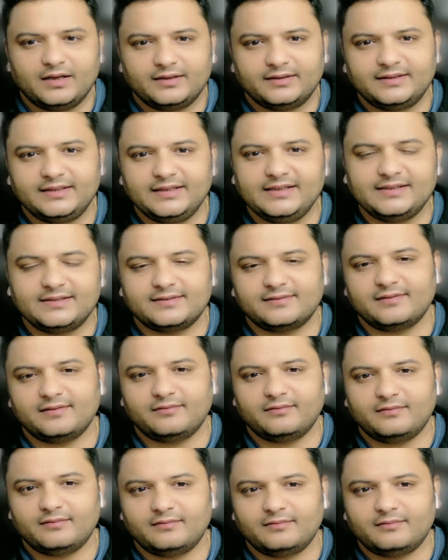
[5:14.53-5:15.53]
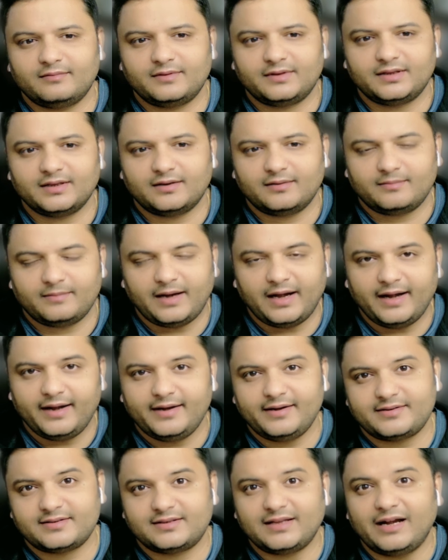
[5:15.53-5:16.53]
these the
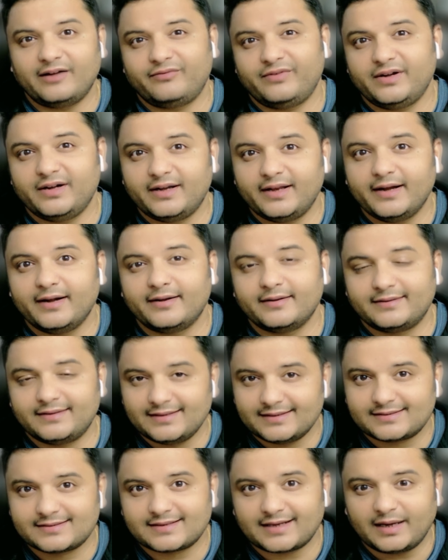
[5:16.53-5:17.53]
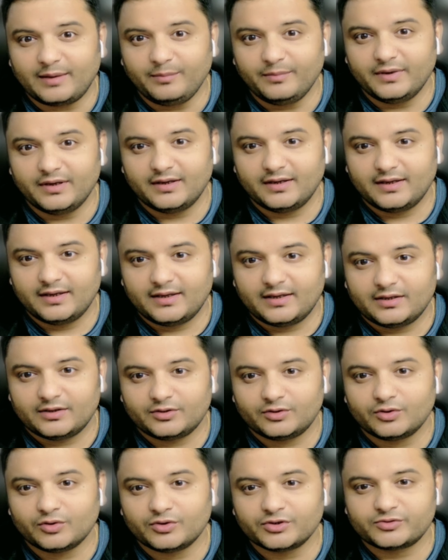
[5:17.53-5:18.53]
edits that we did this time,
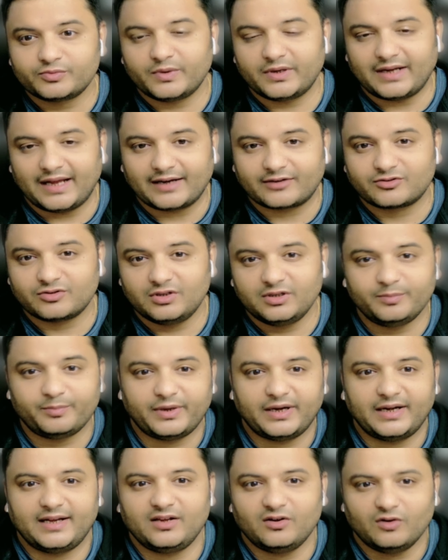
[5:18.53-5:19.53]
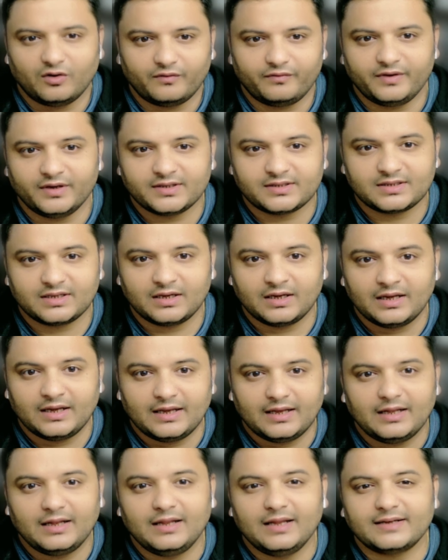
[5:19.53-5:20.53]
those were actually pretty obvious.
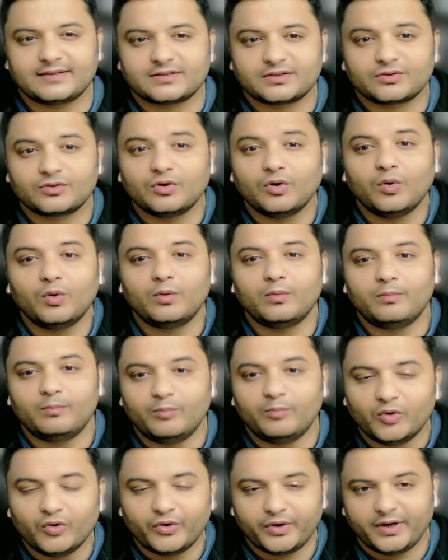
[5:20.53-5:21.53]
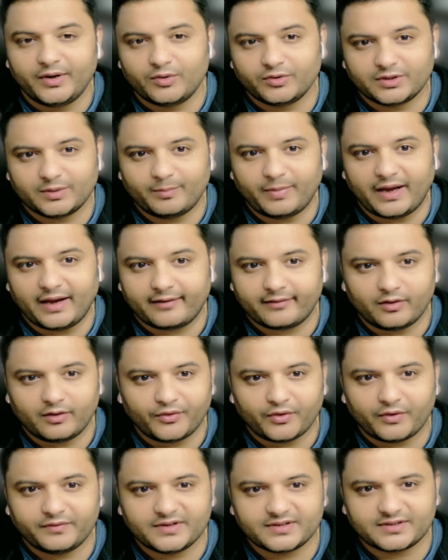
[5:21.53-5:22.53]
Let's go more into the
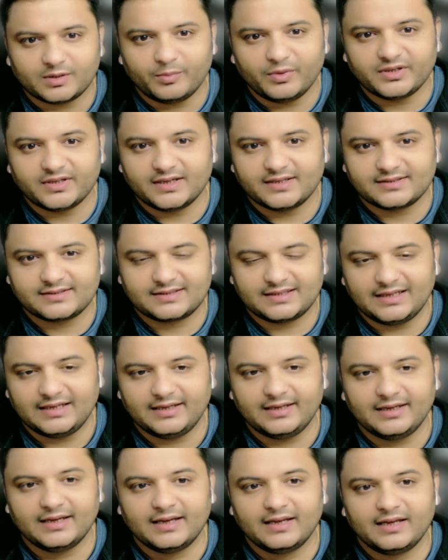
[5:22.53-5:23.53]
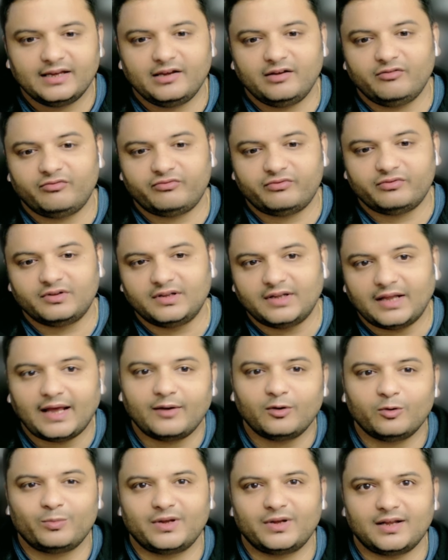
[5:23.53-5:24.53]
background of this image and see if
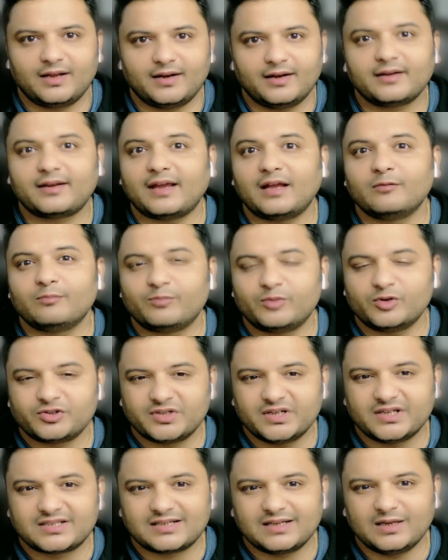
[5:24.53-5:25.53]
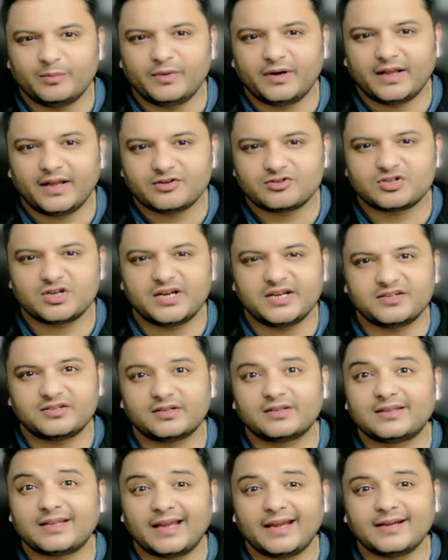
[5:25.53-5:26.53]
Nano Banana can push its limit and change
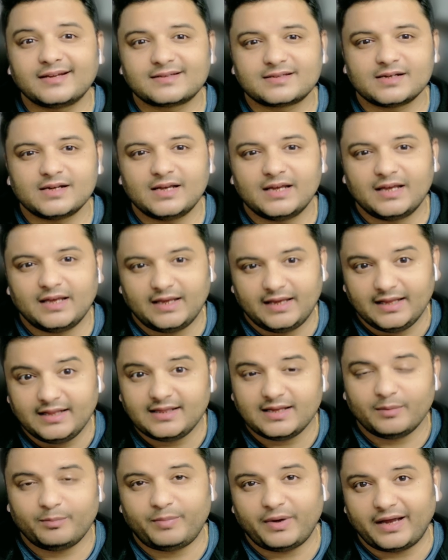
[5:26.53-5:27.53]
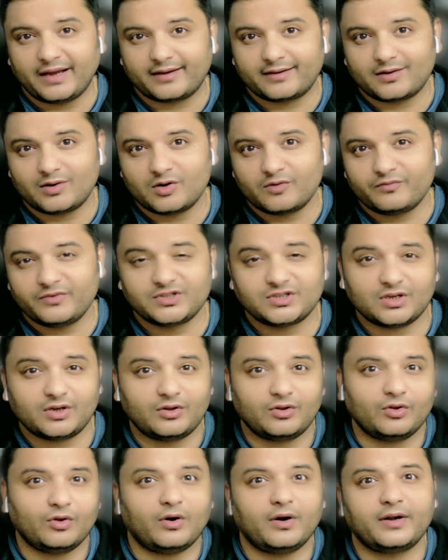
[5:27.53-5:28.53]
things in the background which are
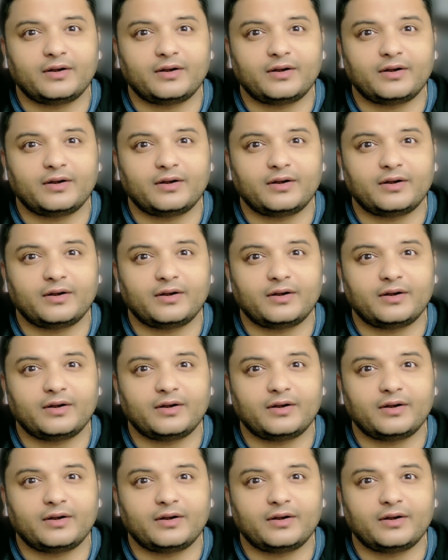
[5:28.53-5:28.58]
not